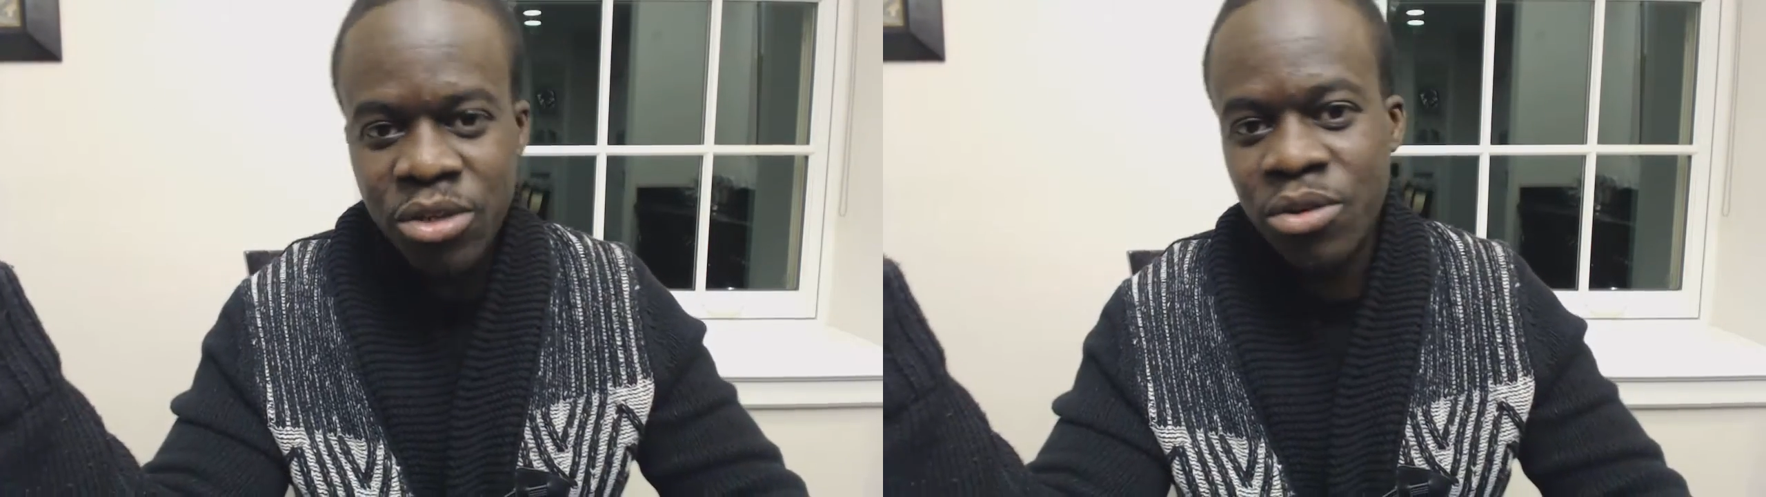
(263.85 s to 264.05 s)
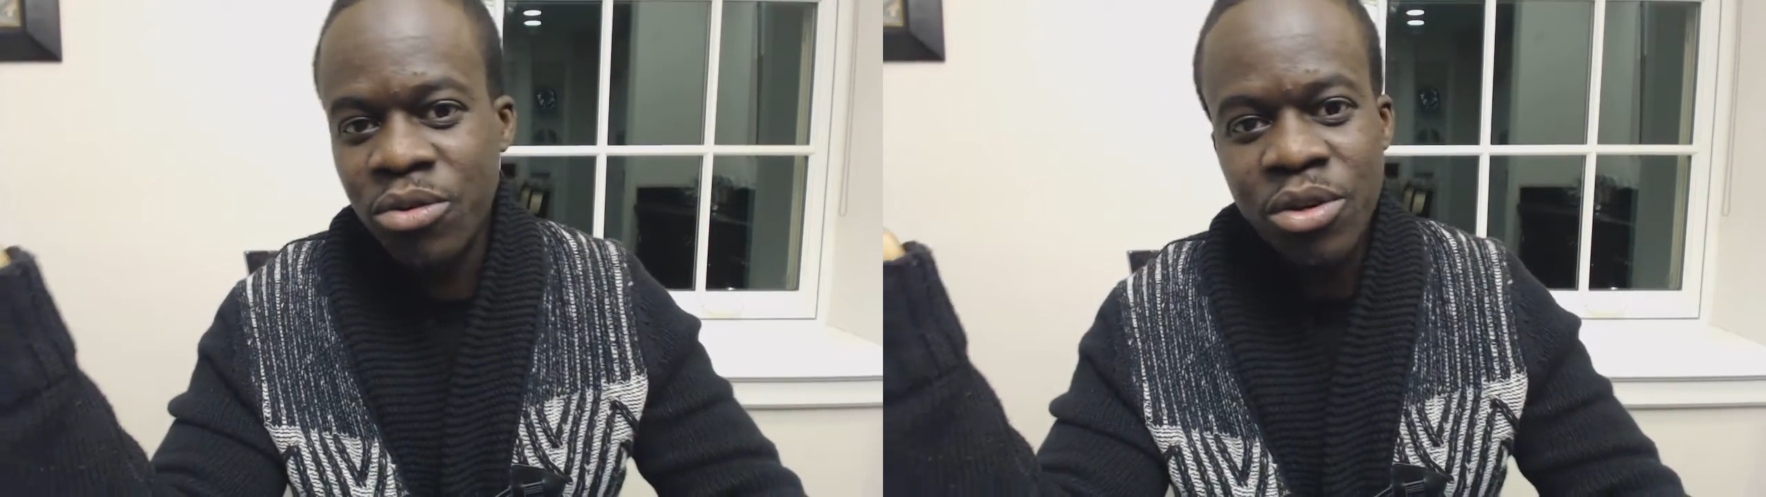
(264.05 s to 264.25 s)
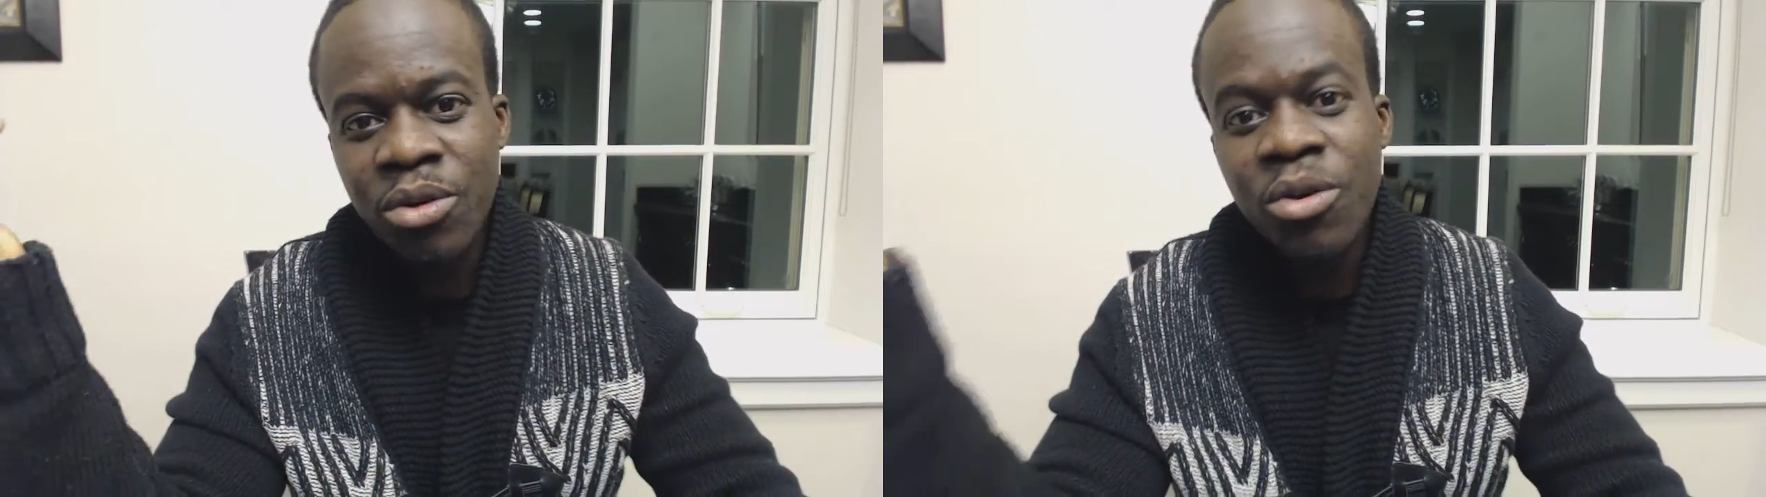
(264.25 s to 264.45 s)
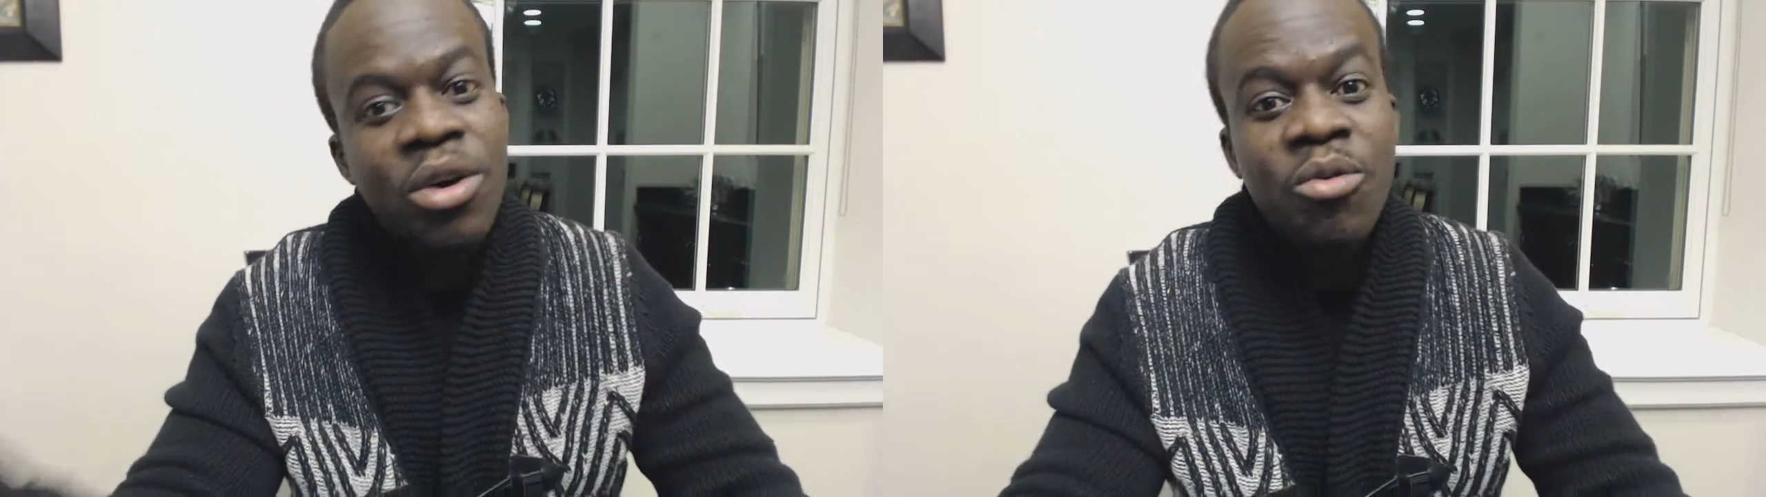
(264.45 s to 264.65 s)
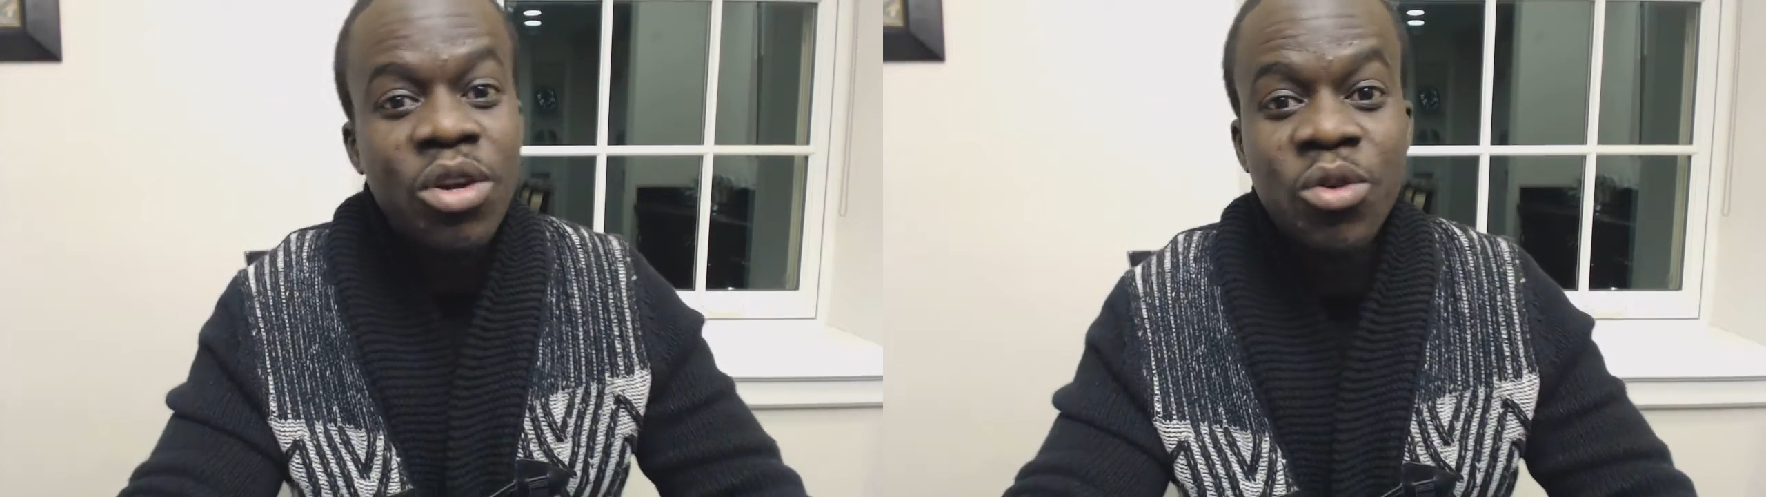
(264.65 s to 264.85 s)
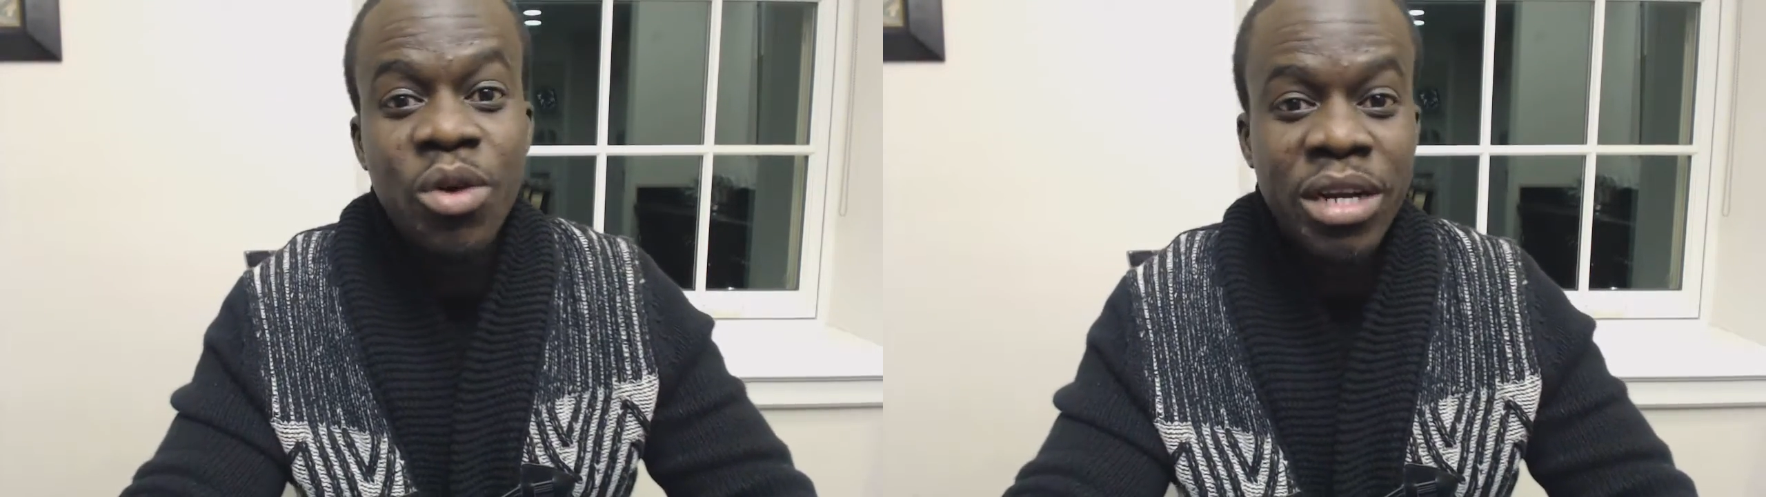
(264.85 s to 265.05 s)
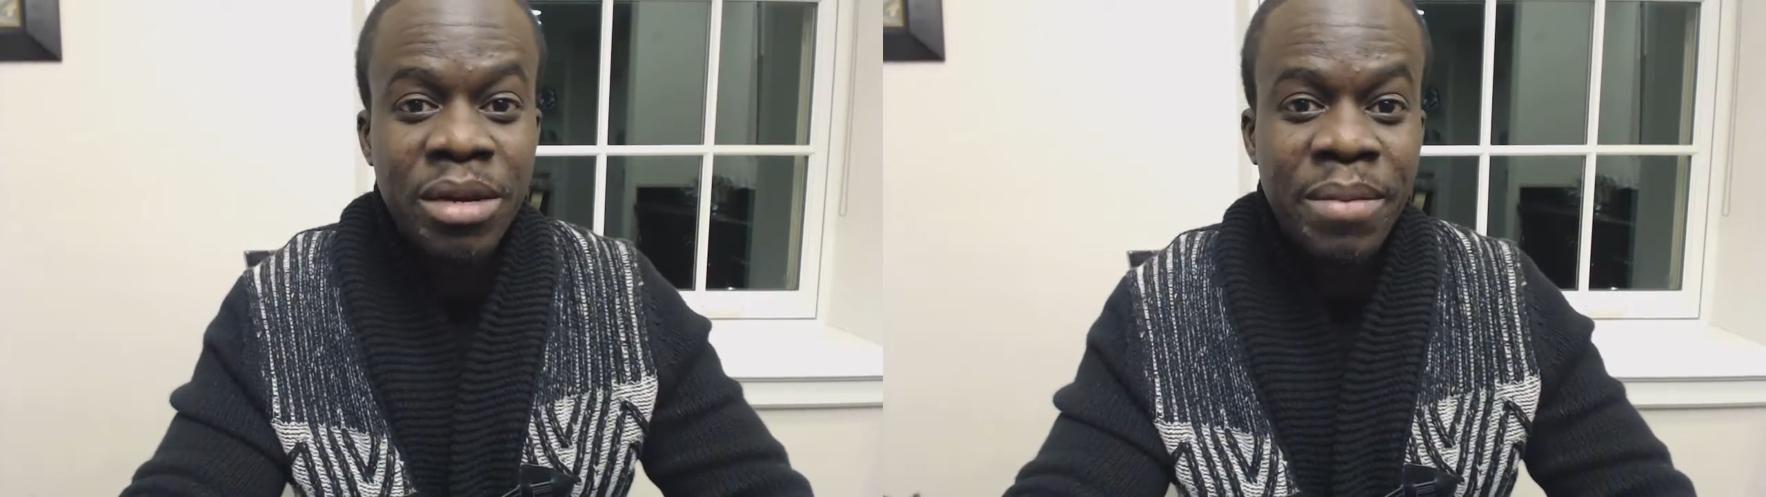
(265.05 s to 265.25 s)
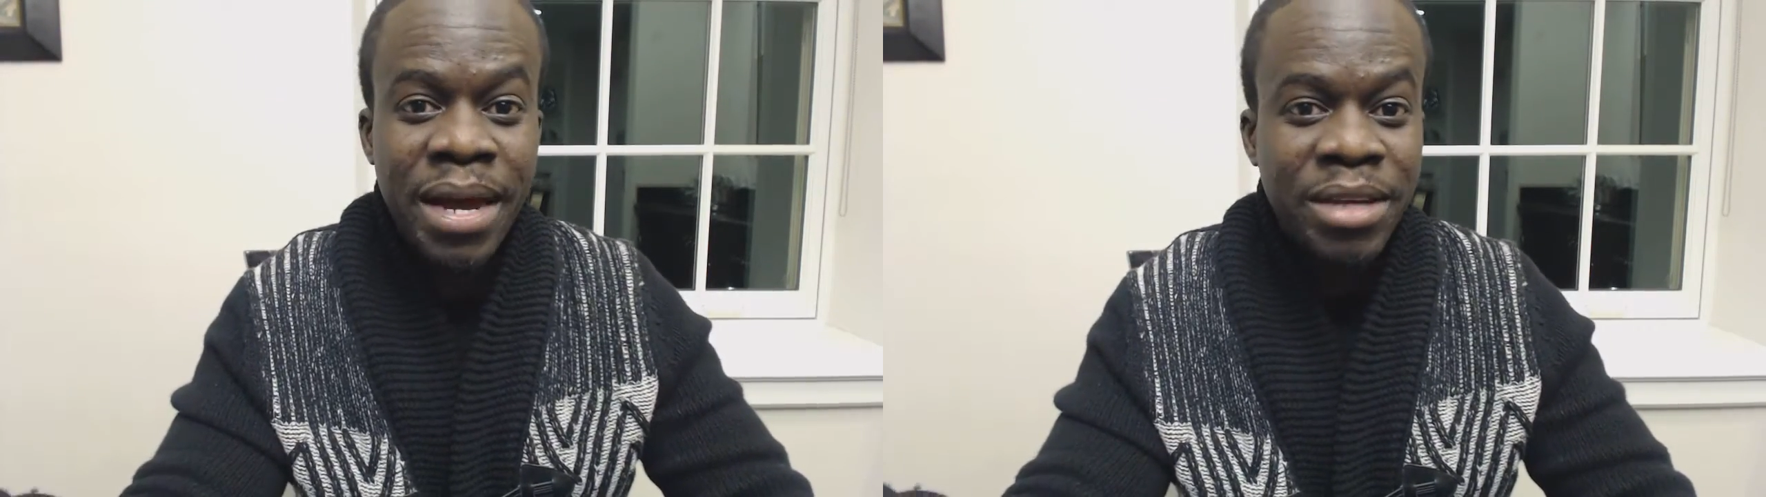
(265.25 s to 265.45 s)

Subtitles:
you, what do you want in a man?